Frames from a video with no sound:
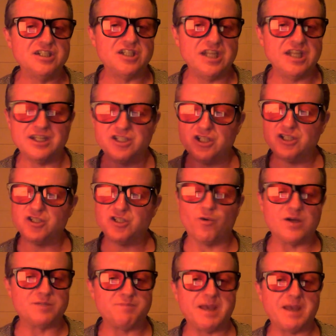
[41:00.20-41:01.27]
she, she
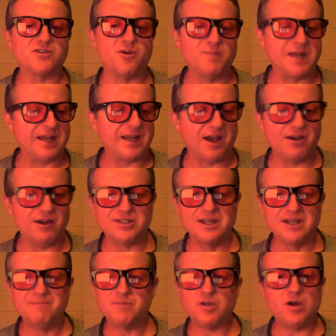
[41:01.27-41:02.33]
always picks on me and goes,
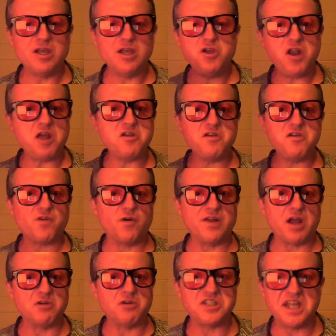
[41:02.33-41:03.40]
but you know, you've got
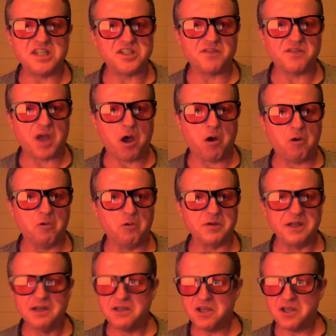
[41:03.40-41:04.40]
no sense of cold.